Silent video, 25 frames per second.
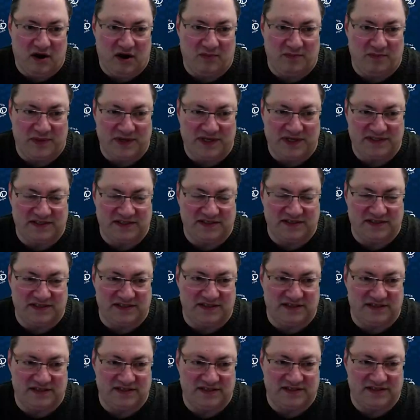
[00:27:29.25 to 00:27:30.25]
are
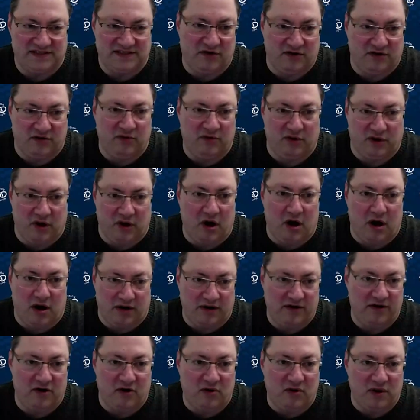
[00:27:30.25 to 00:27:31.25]
businesses that are doing
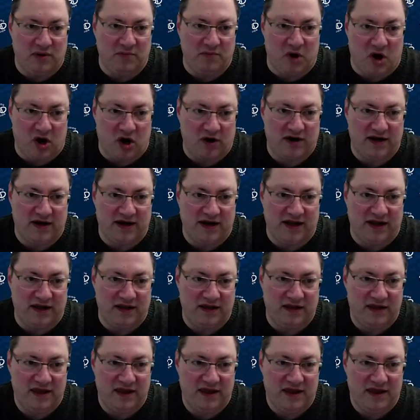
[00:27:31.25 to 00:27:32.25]
ongoing
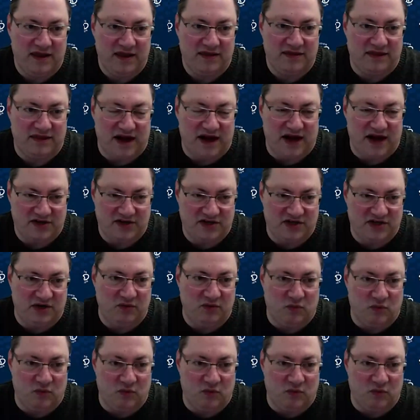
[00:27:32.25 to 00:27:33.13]
marketing, that actually